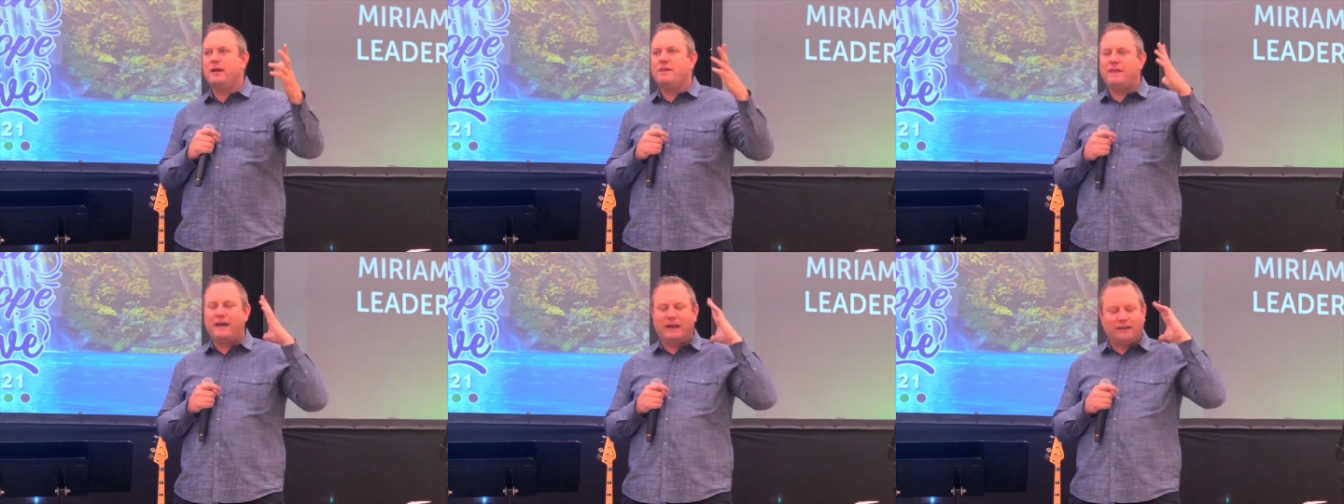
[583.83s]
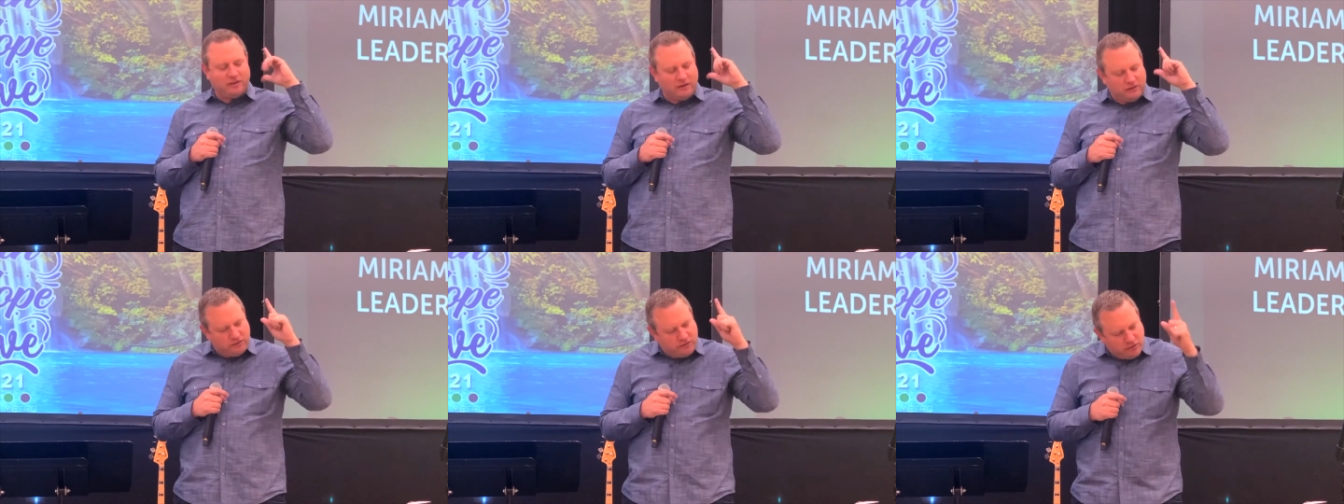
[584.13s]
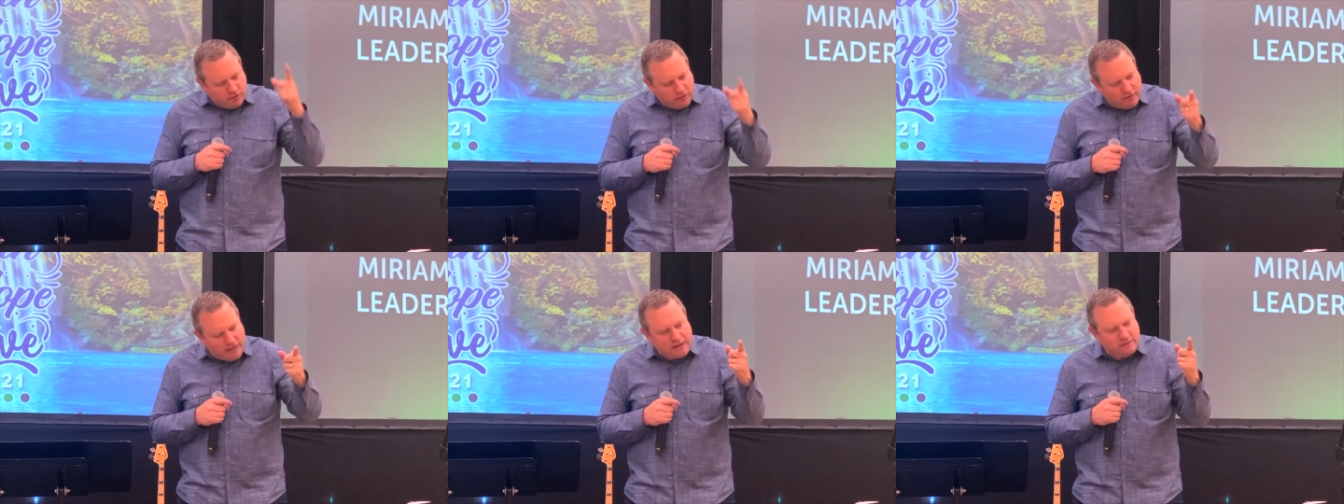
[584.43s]
that to
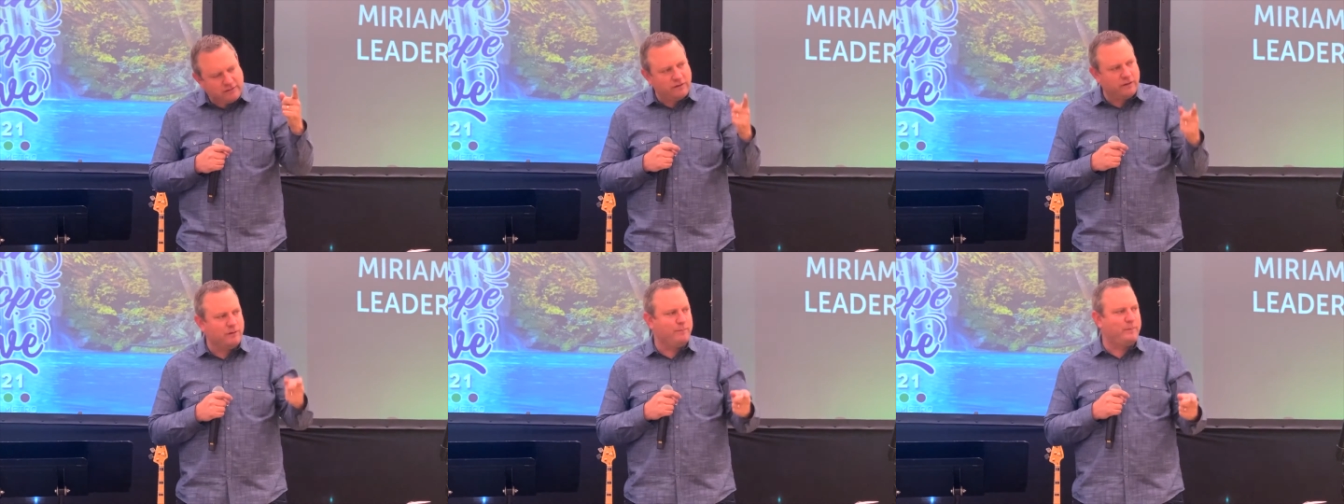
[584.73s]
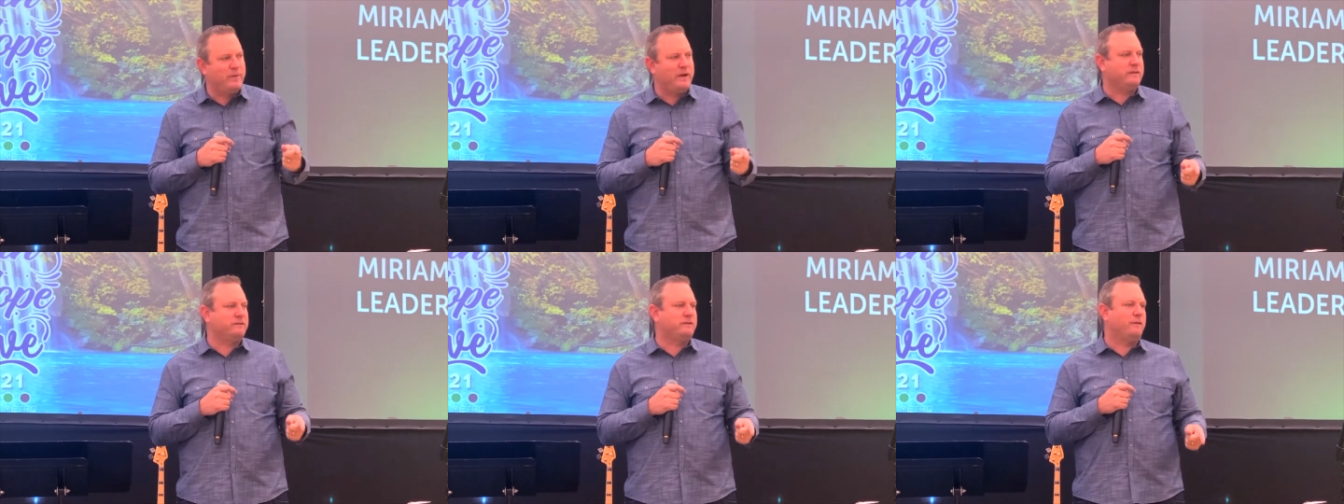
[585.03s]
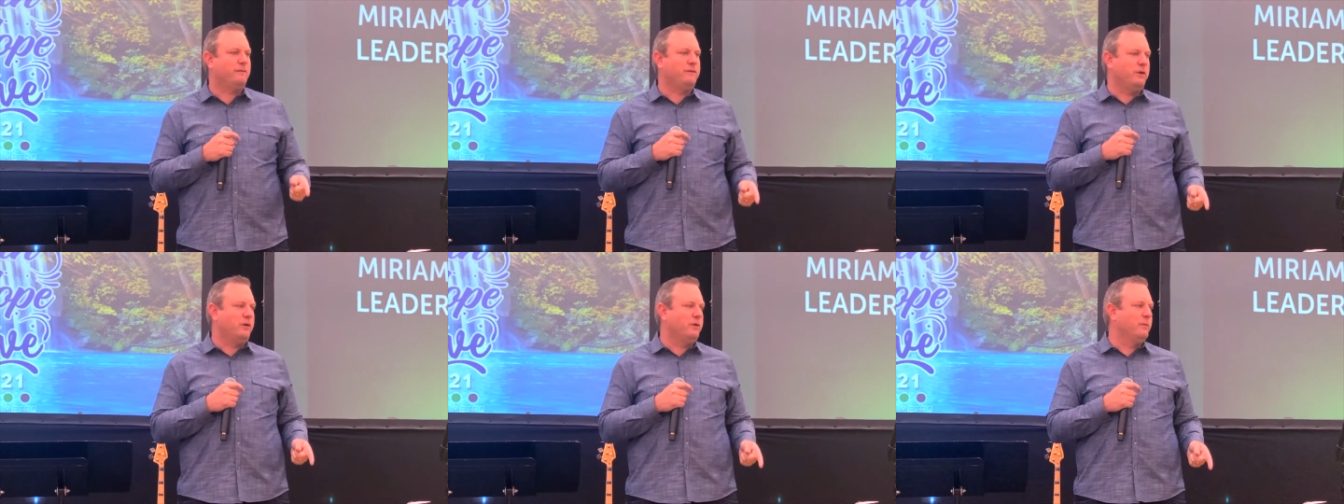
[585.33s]
do that to the best
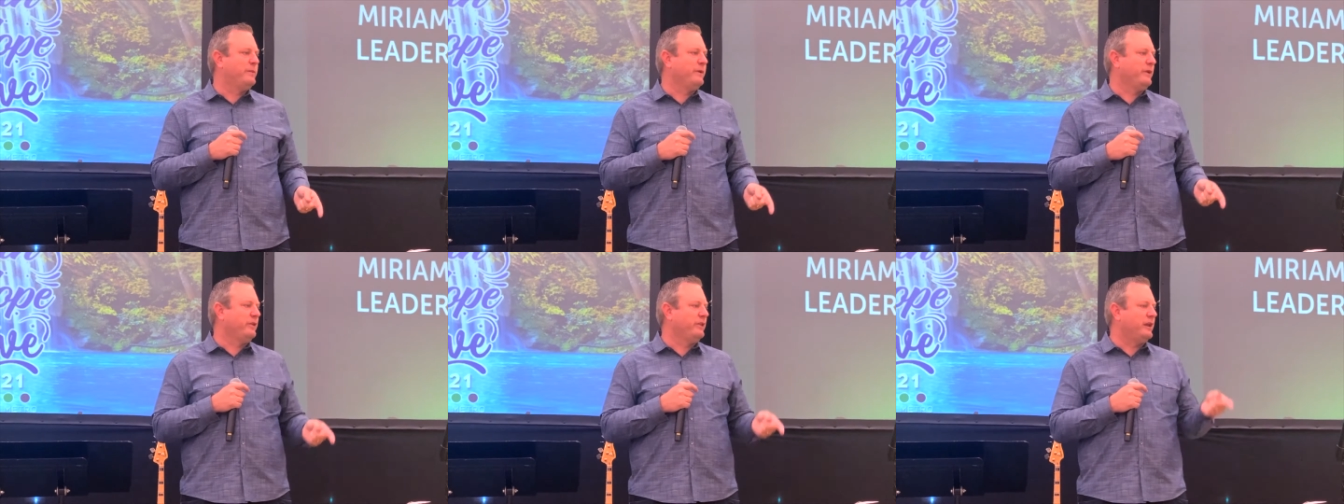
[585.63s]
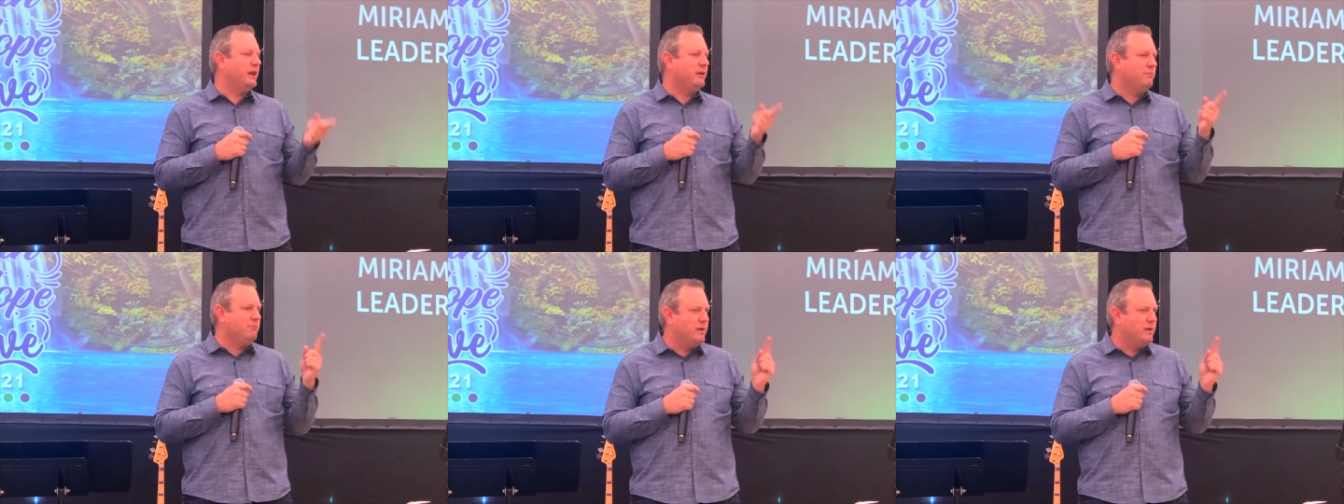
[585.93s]
of your ability